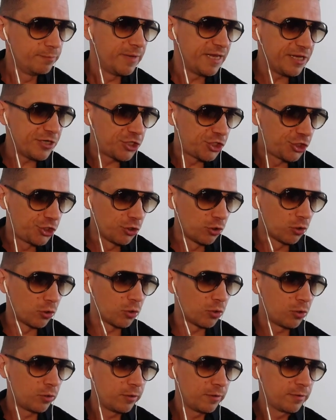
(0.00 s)

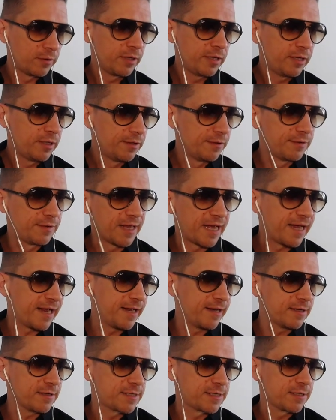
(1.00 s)
ensure
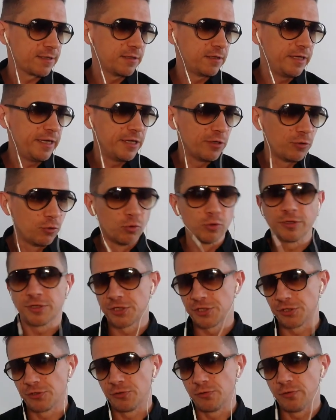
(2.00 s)
that in order
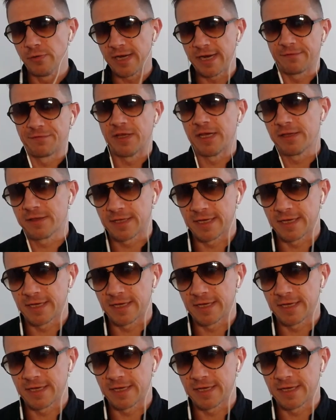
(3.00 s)
to have that,